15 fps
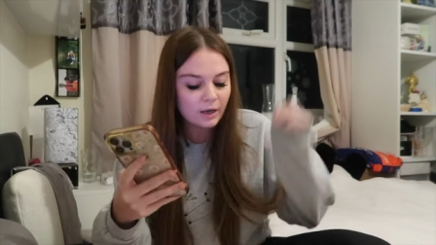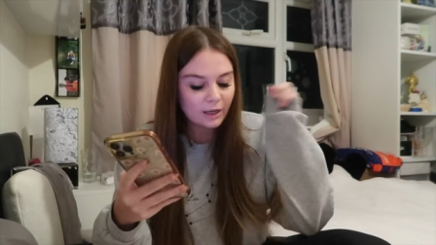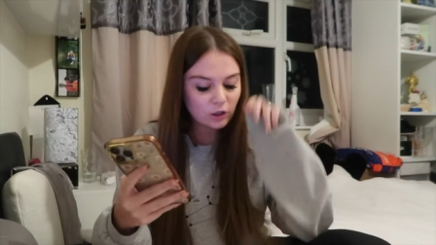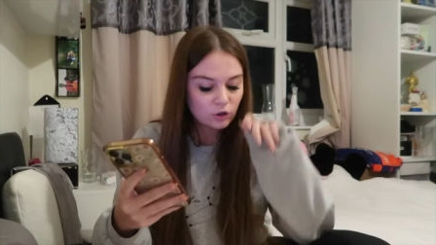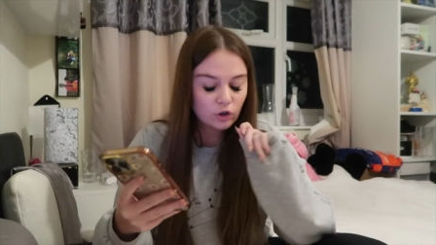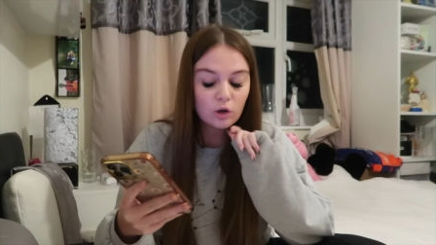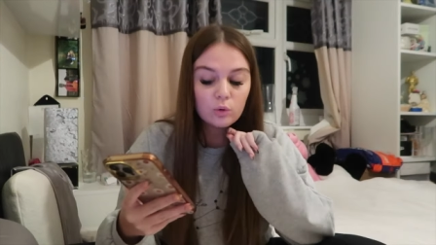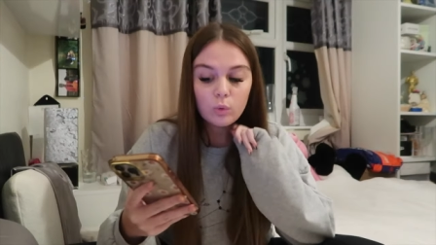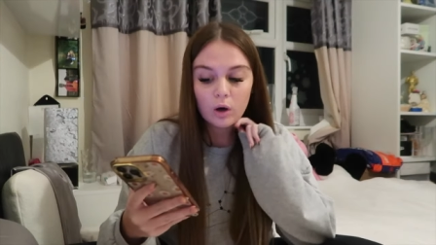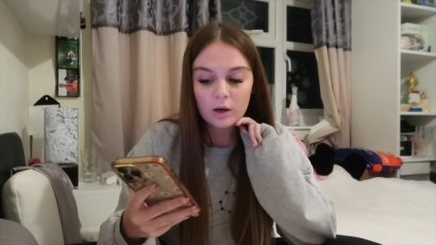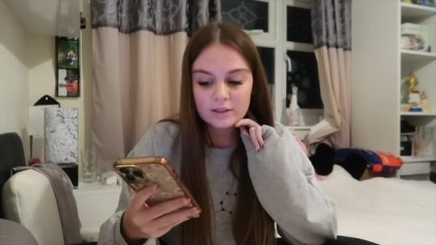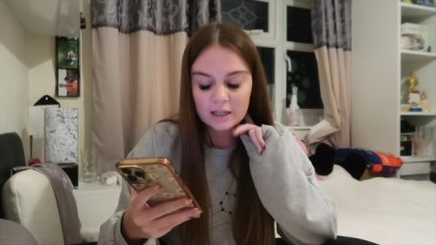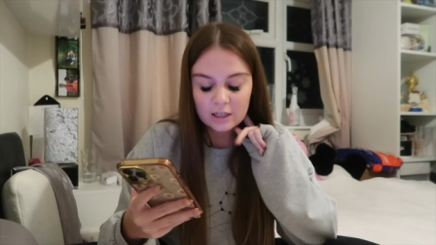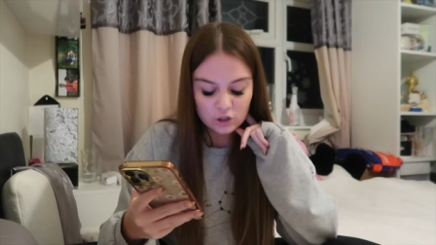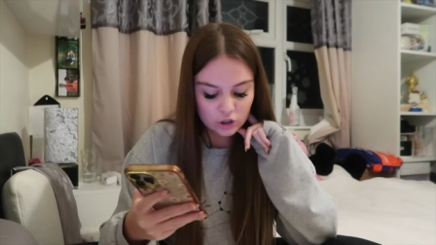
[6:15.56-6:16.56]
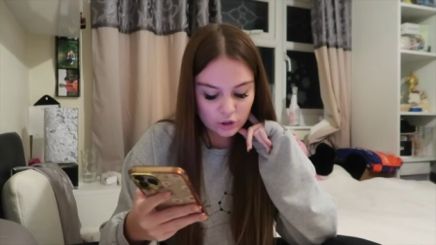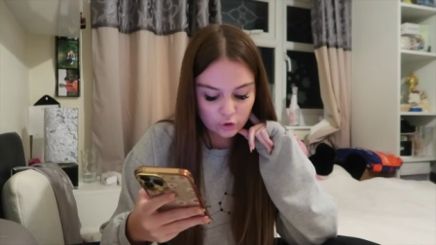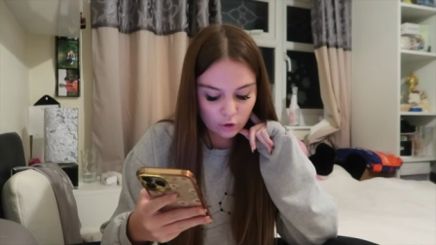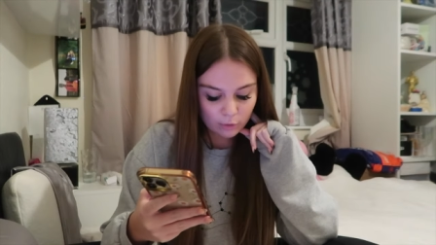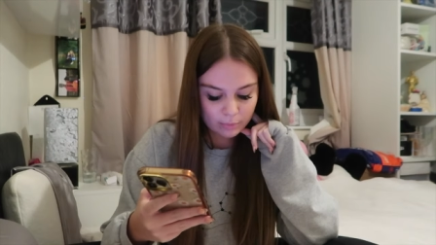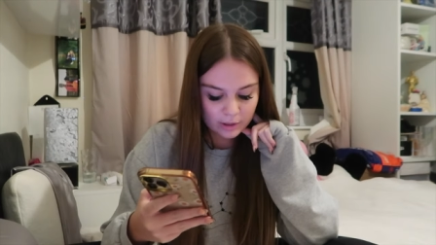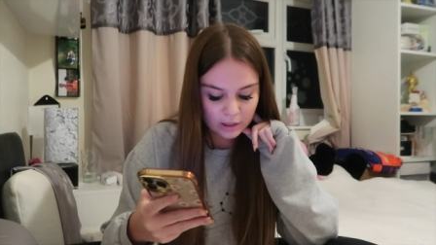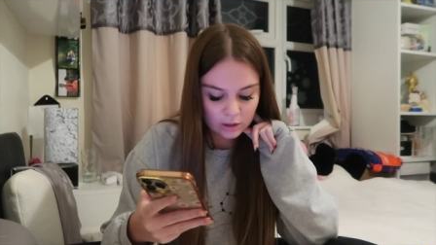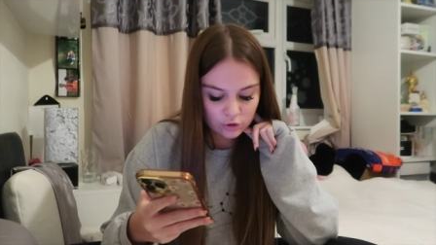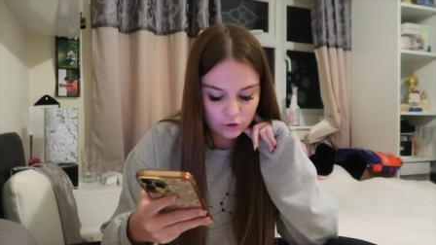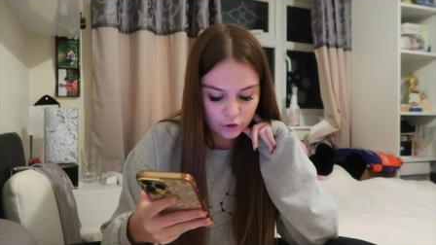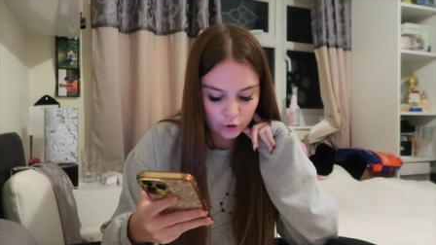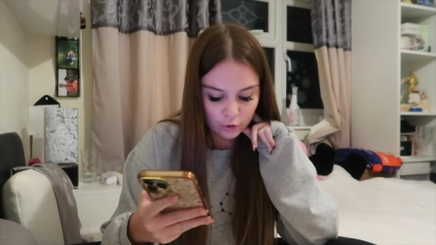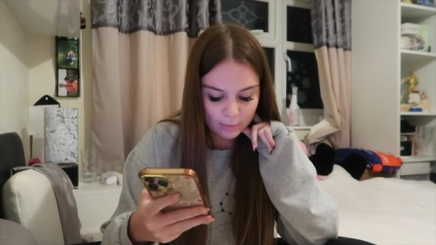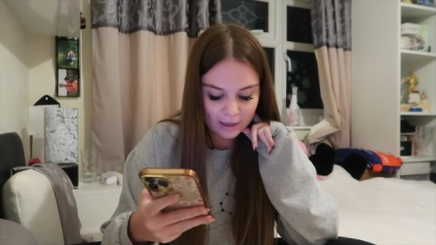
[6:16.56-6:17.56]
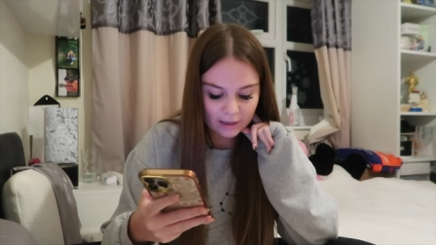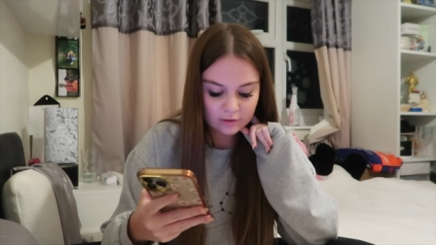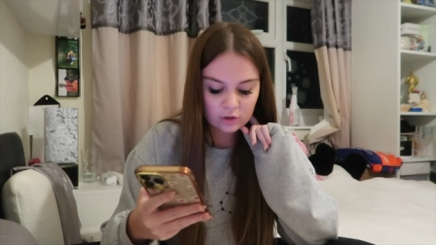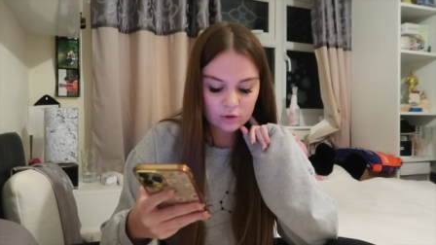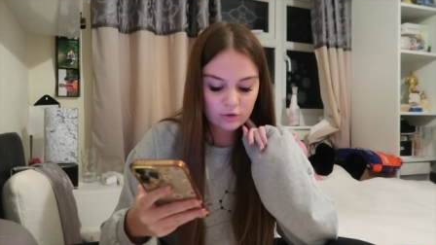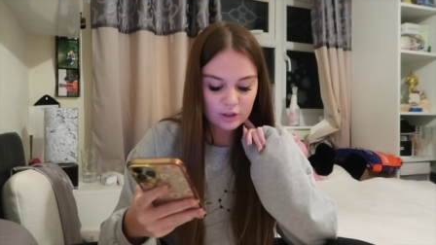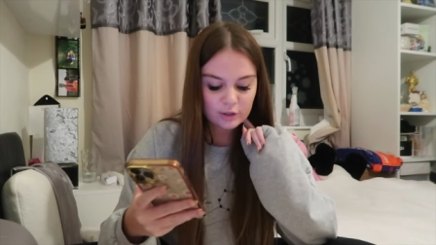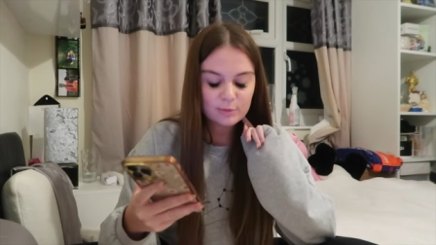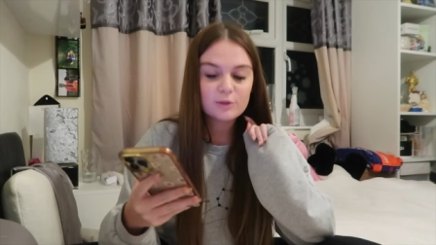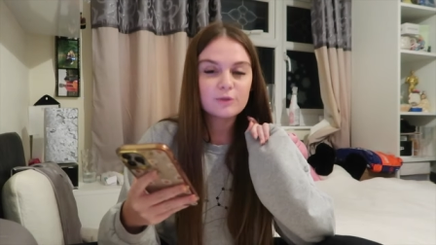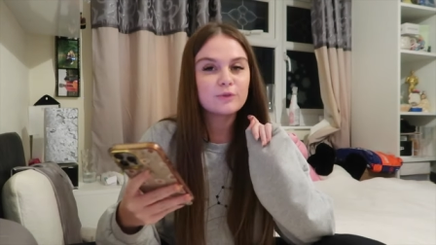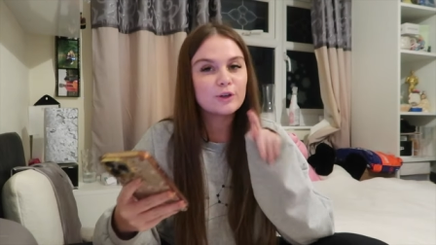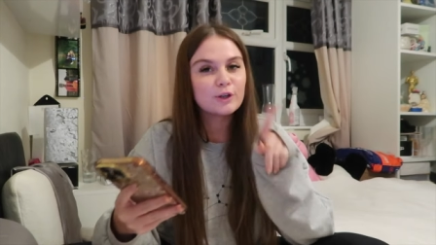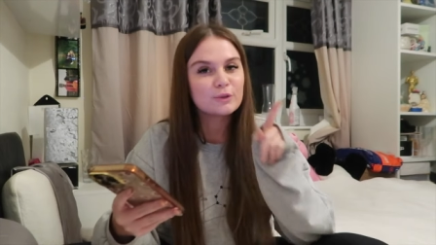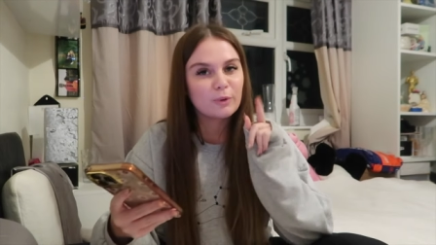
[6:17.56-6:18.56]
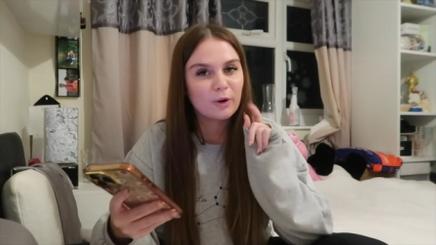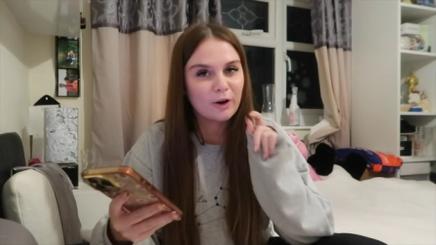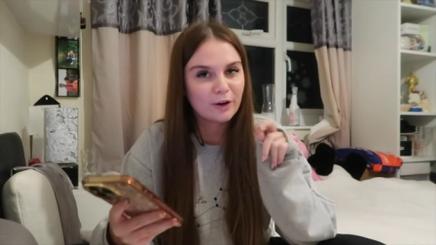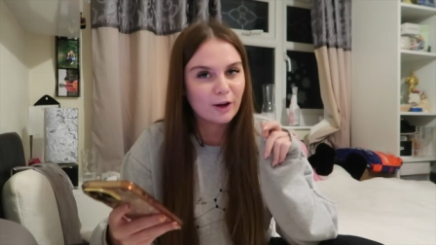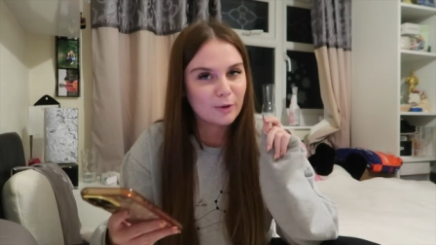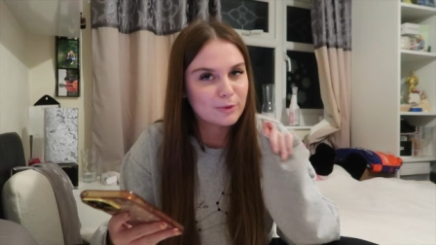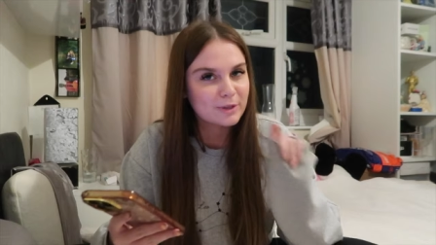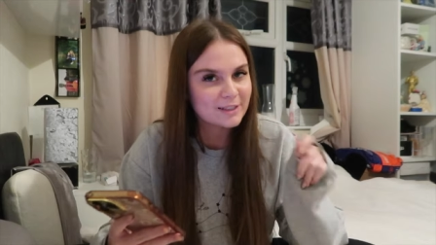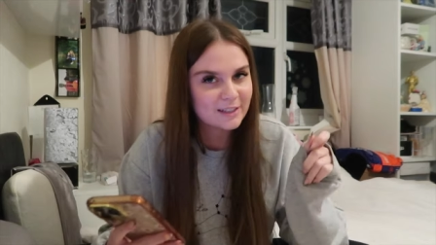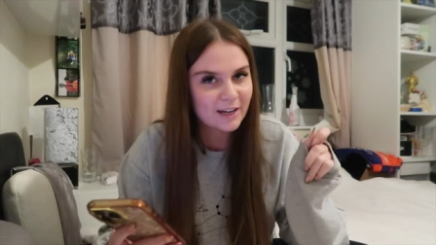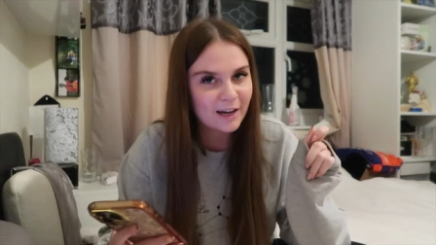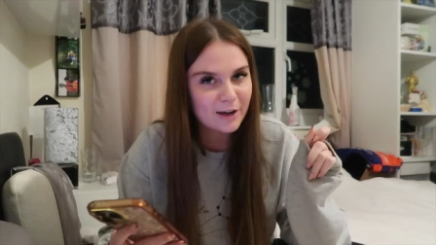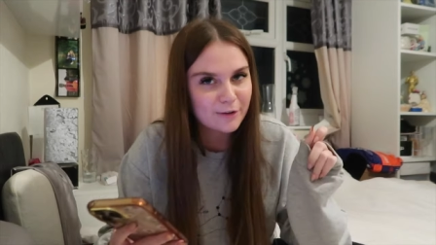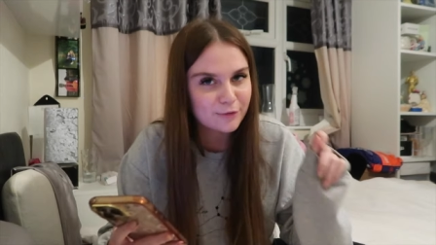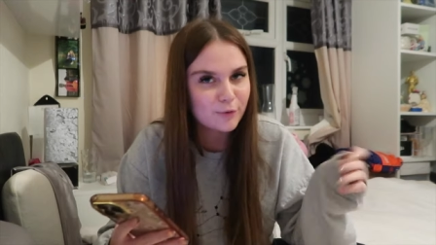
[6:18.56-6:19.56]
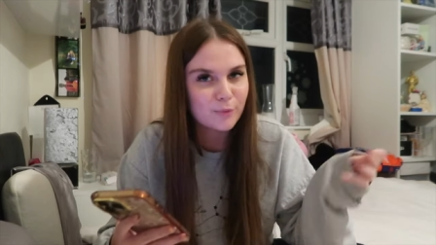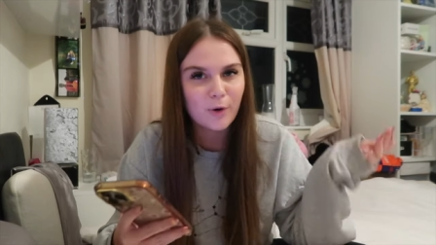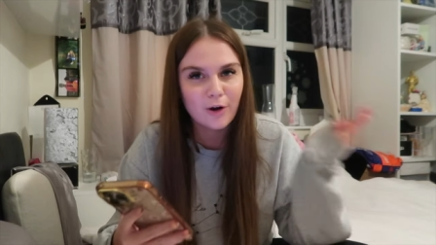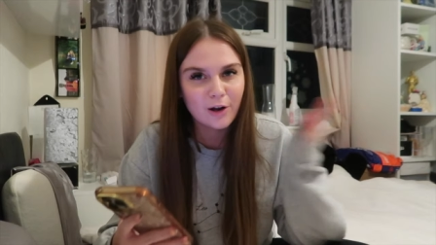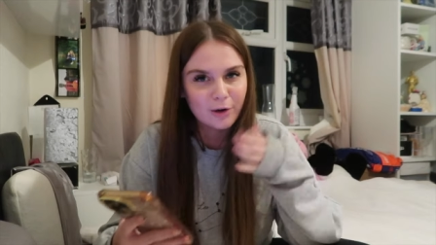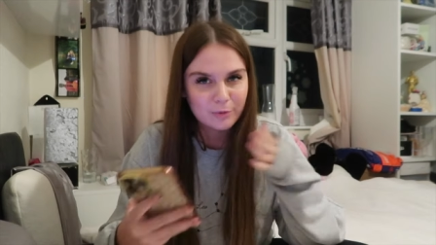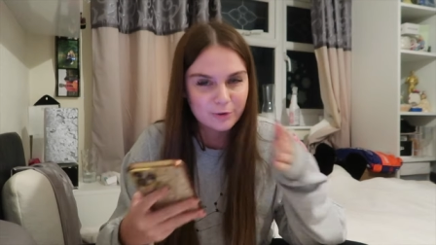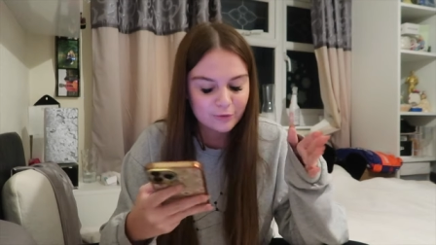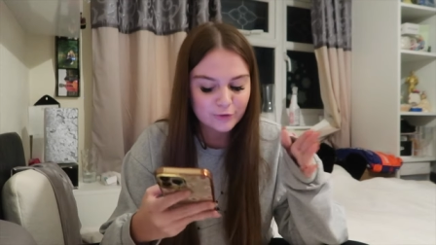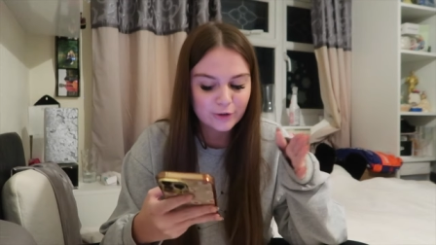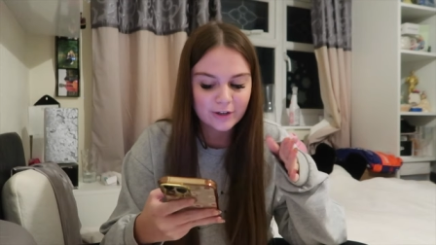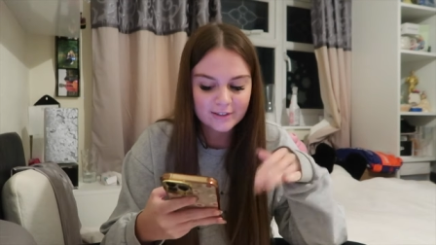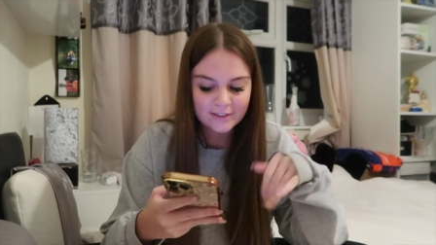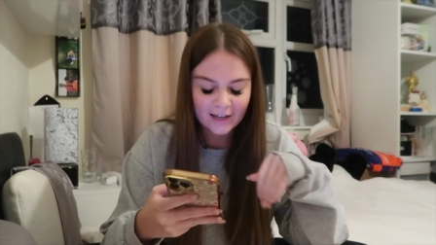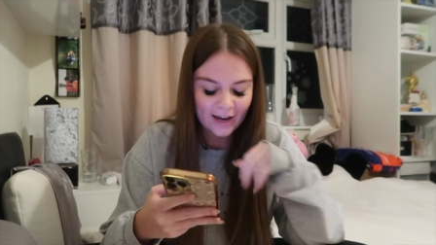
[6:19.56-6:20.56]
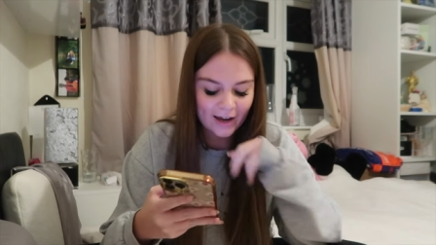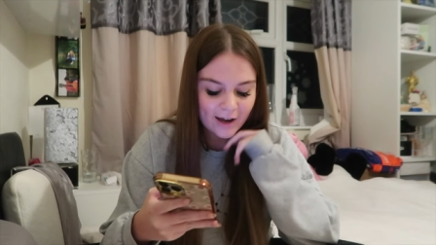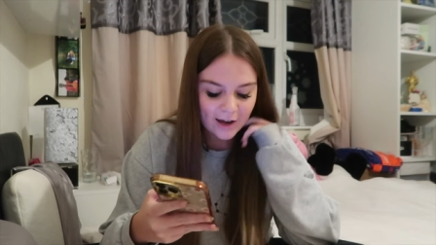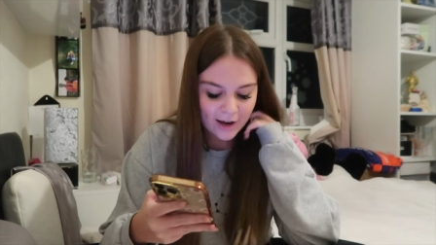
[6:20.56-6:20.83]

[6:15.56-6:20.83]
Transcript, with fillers: Okay, you know what? It's actually not been too bad. The Christmas food one, I was sat here for a while. I would have cut it.